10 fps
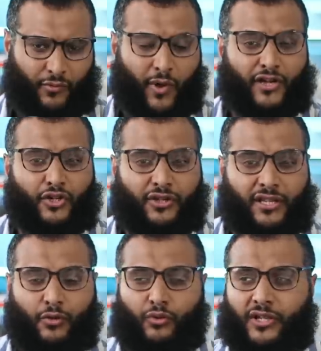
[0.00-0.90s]
Why do you
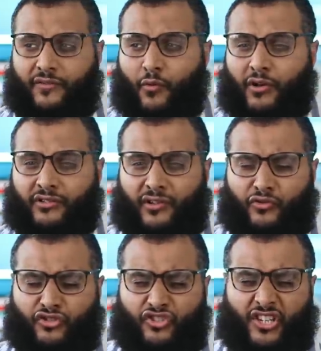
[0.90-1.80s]
think all the other world's
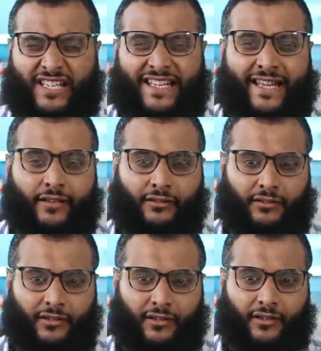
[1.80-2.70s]
cultures should
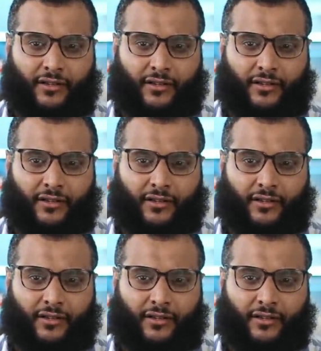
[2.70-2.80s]
kneel